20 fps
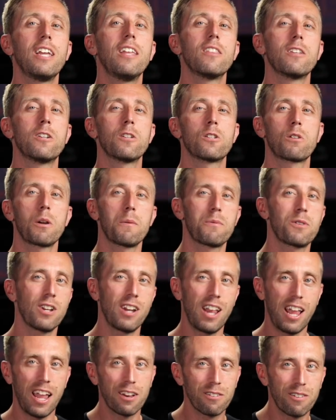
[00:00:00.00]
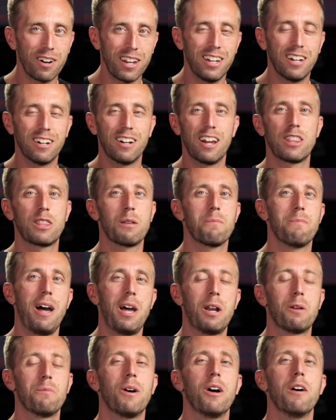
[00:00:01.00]
in the description and right here at the
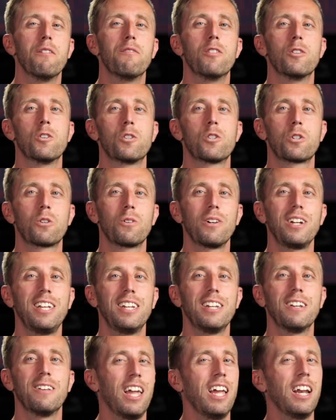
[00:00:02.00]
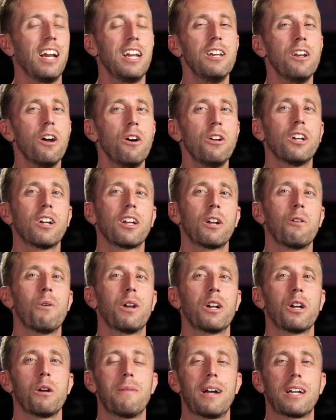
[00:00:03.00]
bottom of the screen. And I know you're gonna
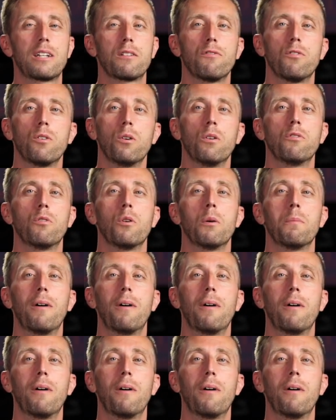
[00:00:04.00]
wanna go back to 404